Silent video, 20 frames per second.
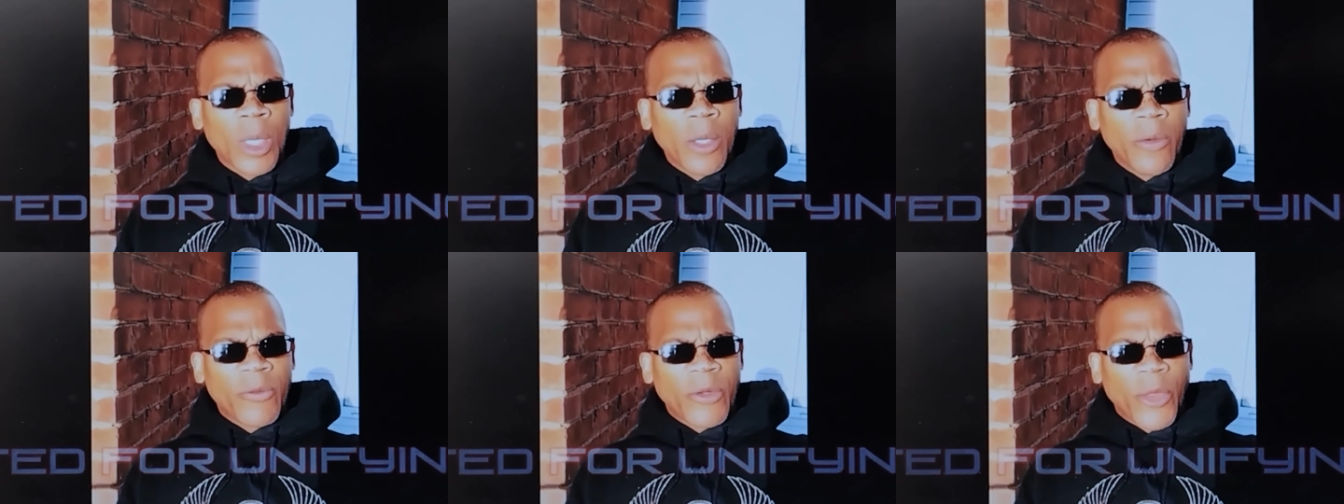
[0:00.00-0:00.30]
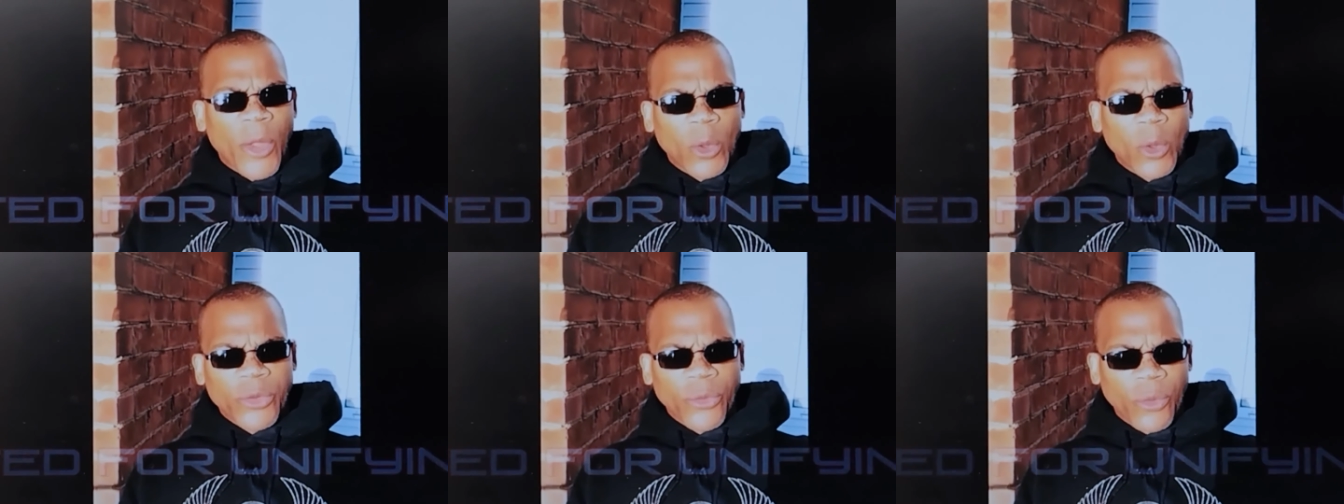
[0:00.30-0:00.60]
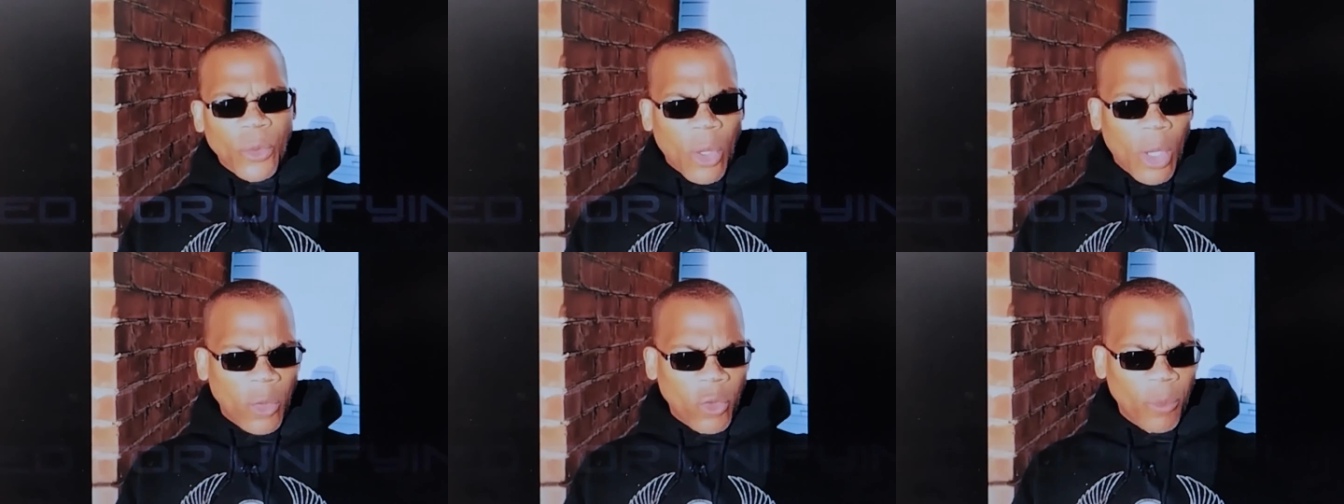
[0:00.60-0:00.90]
for those of
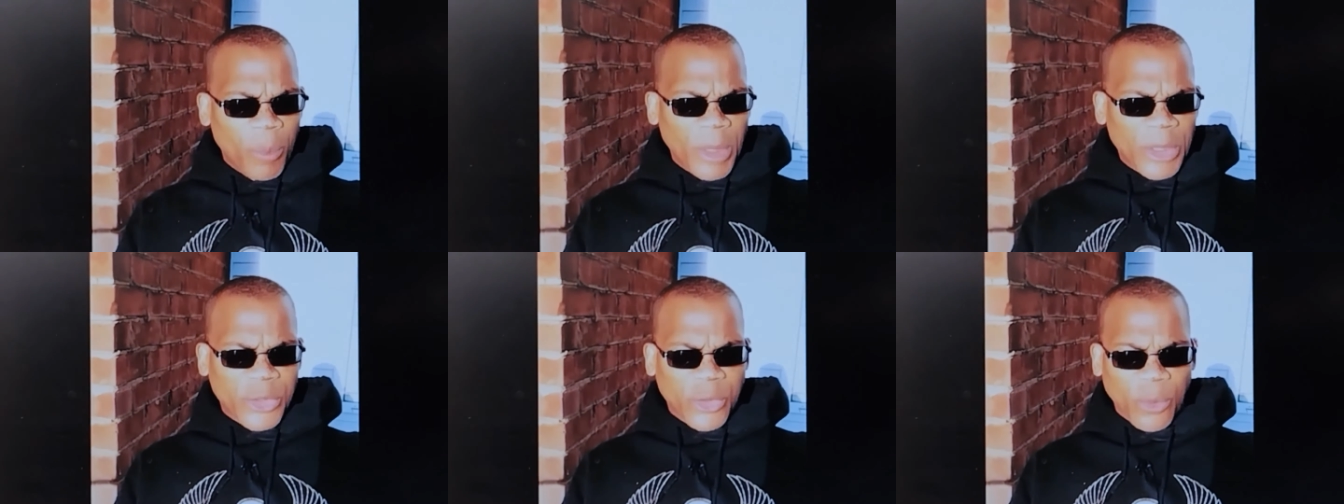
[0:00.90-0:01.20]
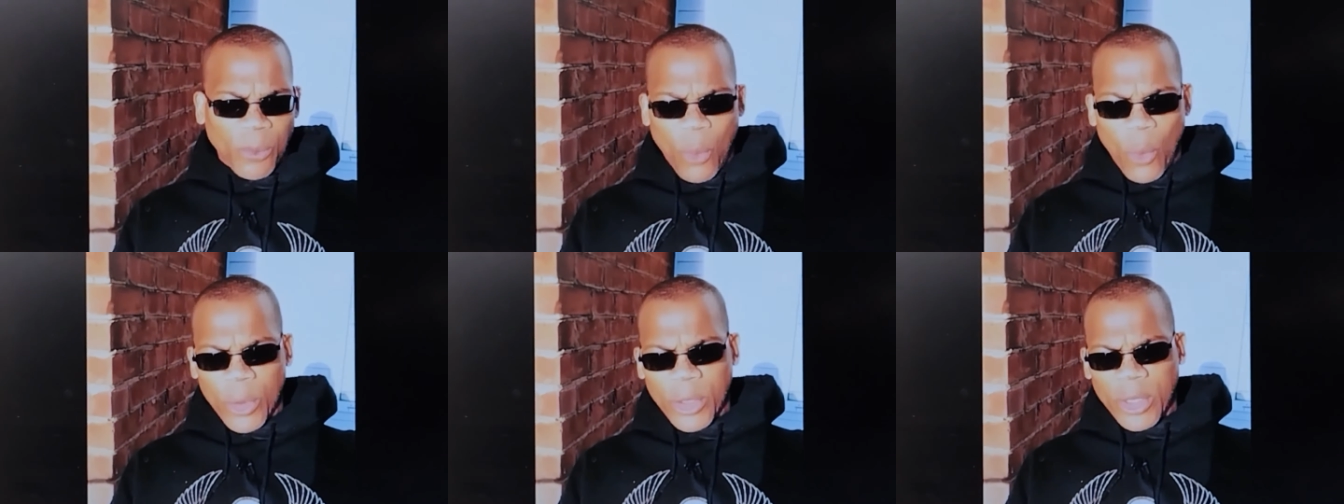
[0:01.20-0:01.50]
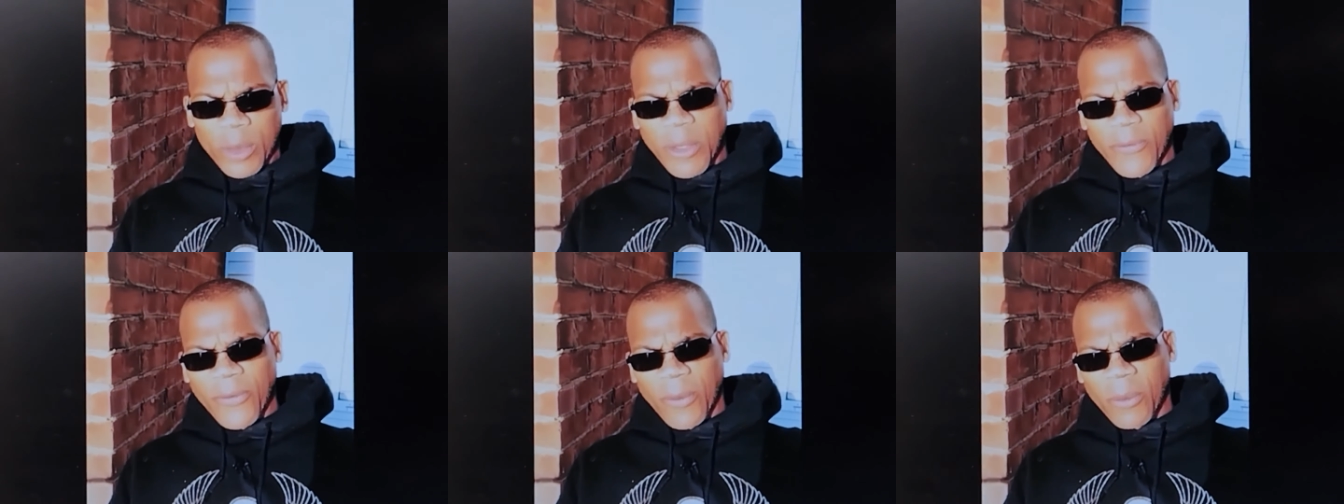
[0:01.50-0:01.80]
you all who've been
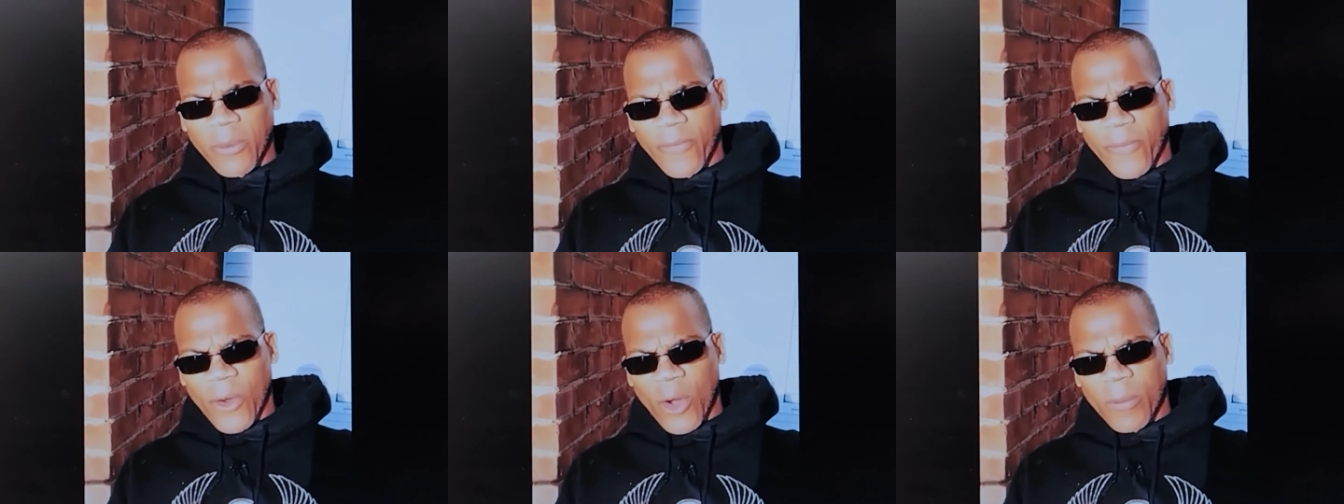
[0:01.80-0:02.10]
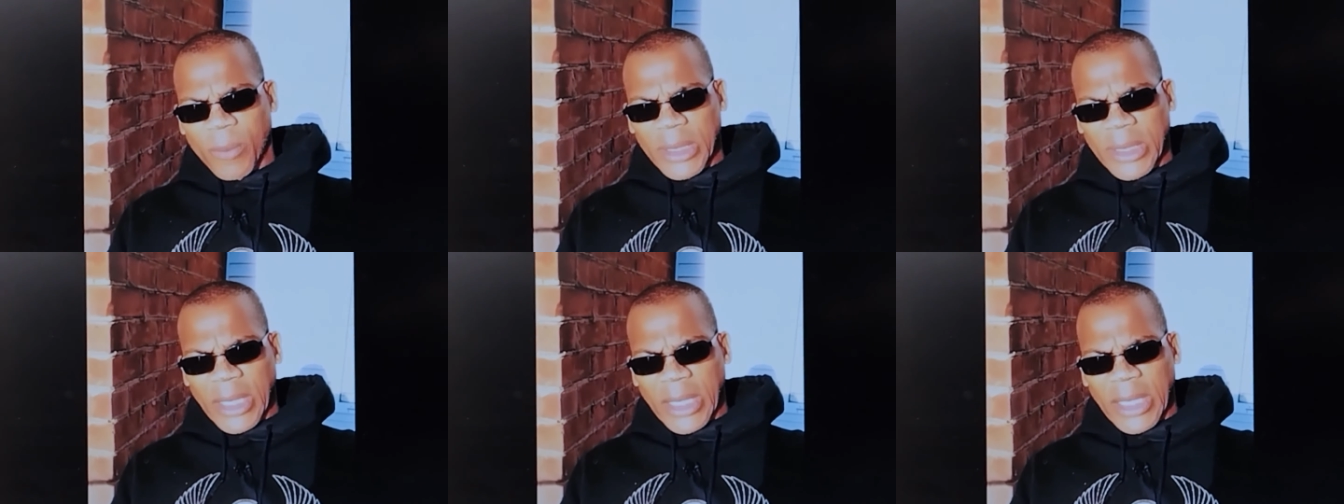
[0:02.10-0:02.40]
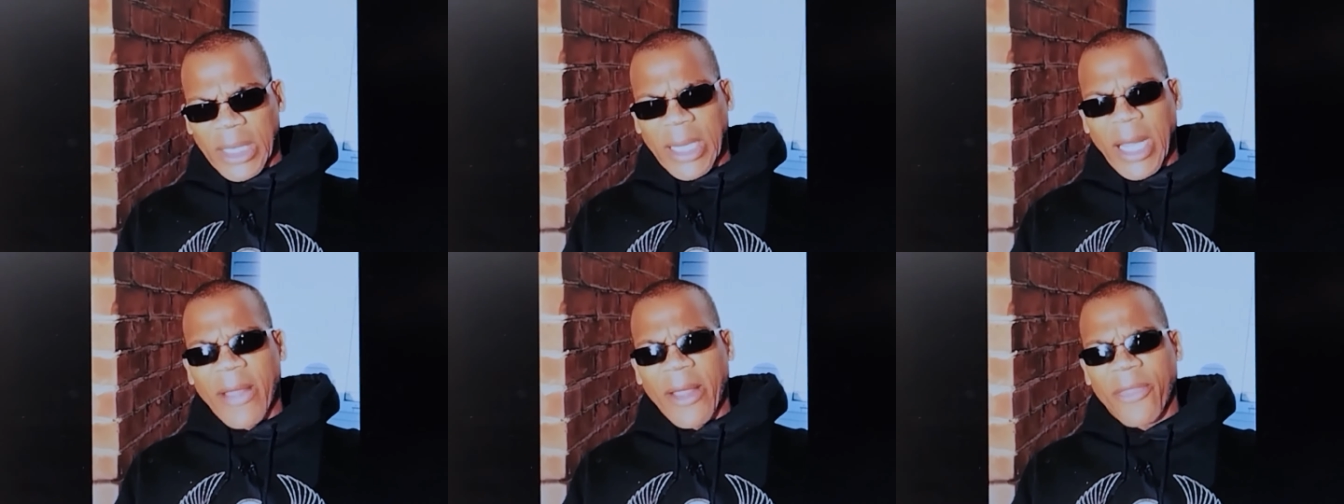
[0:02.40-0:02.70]
supporting me from the very
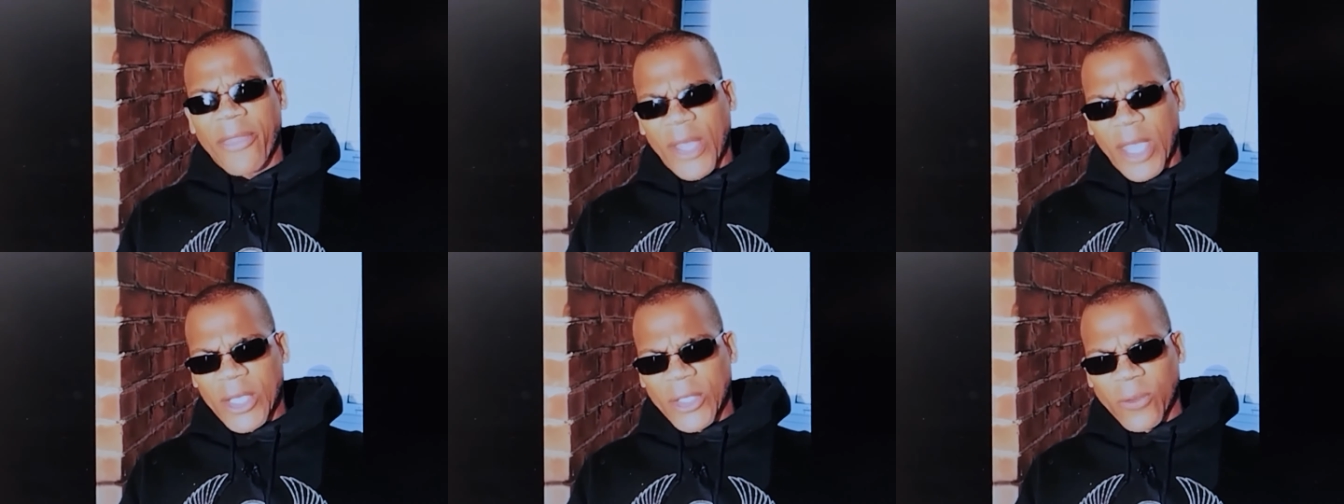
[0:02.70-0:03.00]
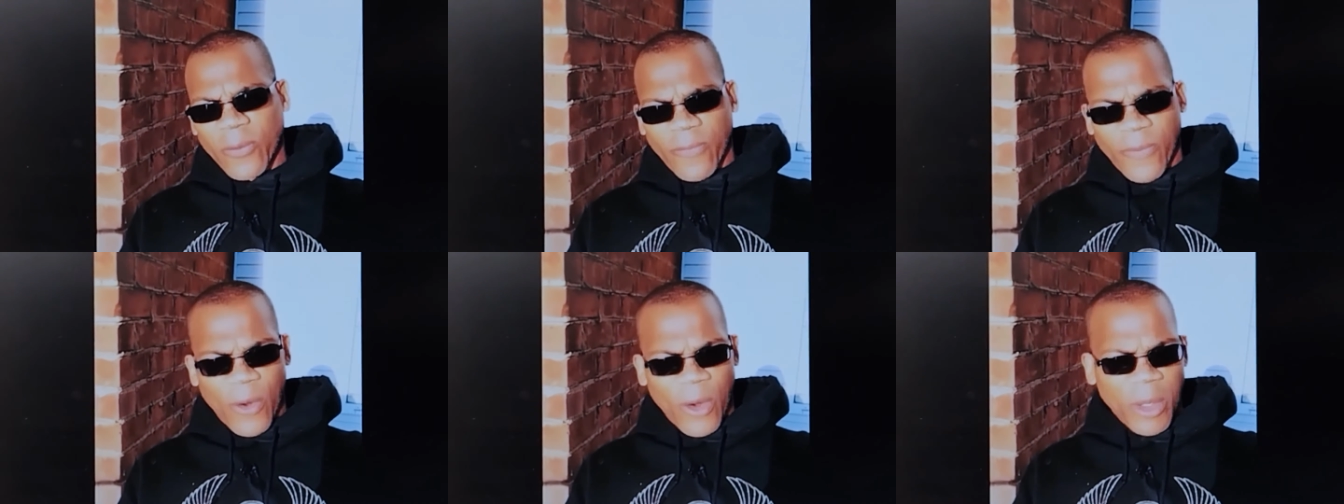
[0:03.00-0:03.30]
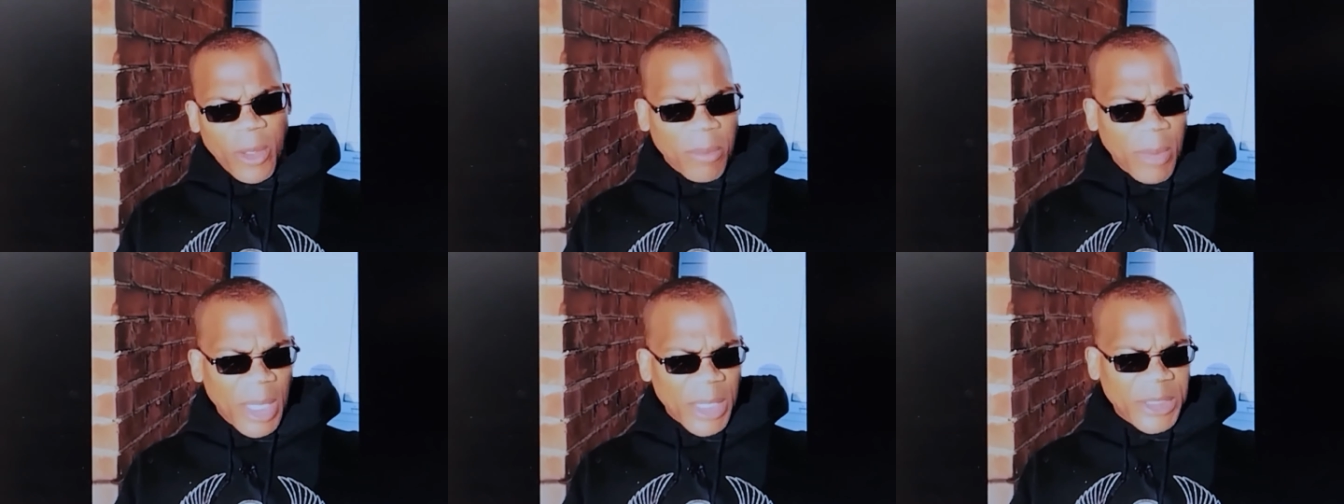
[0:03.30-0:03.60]
beginning, I thank you
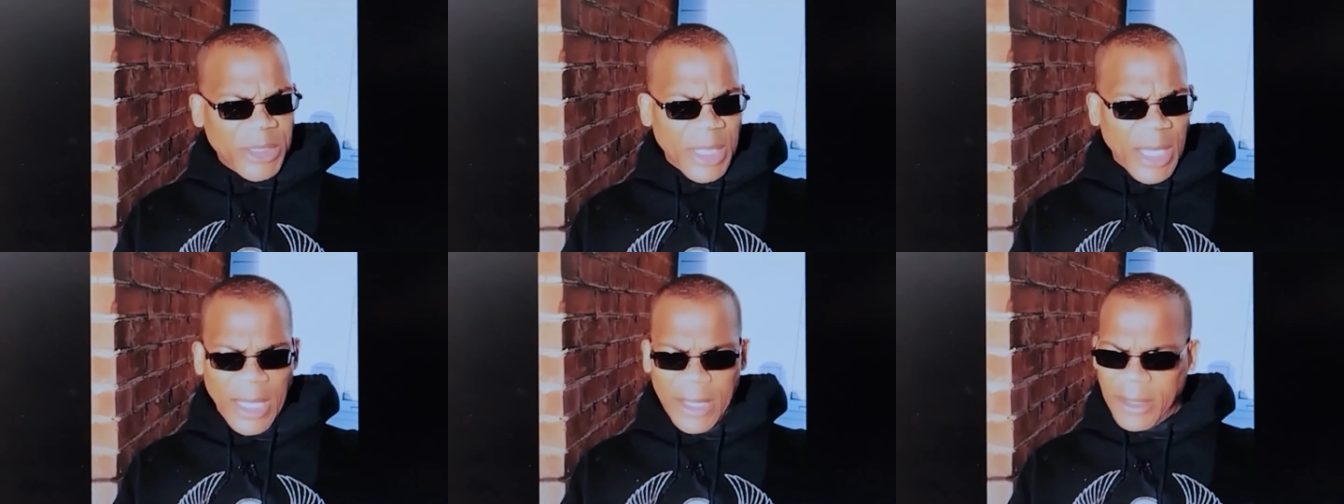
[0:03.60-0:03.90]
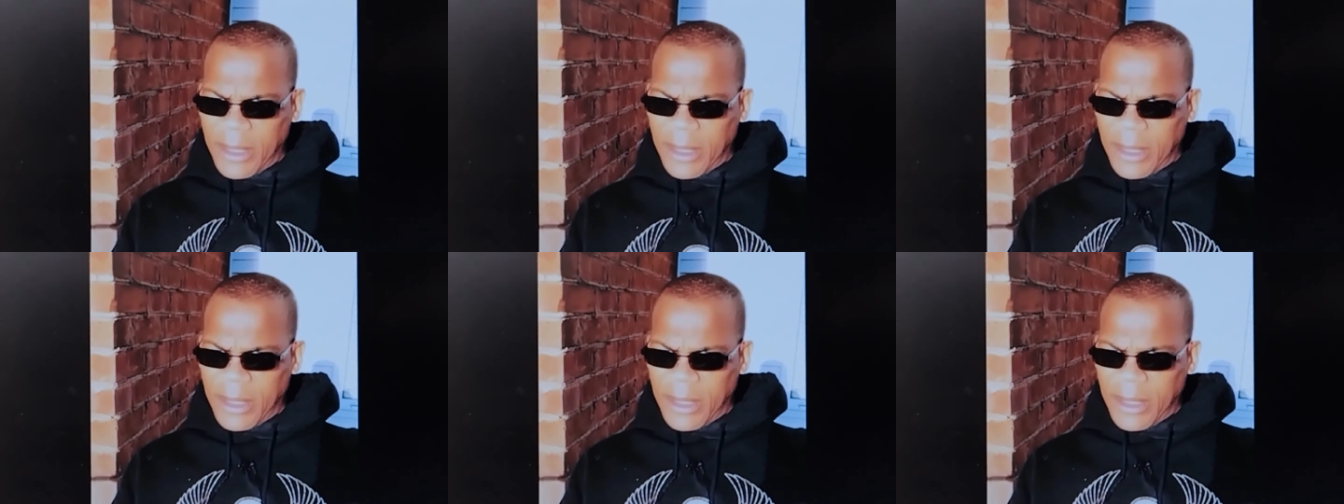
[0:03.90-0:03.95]
very much.